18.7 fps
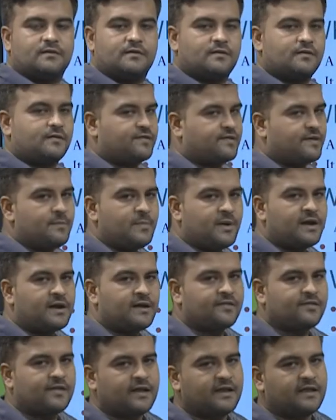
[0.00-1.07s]
Simple
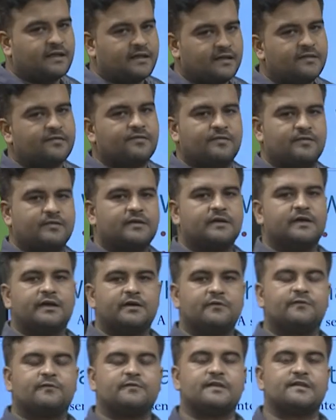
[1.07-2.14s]
understanding is,
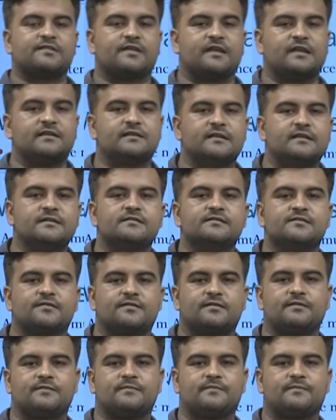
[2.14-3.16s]
if the sentence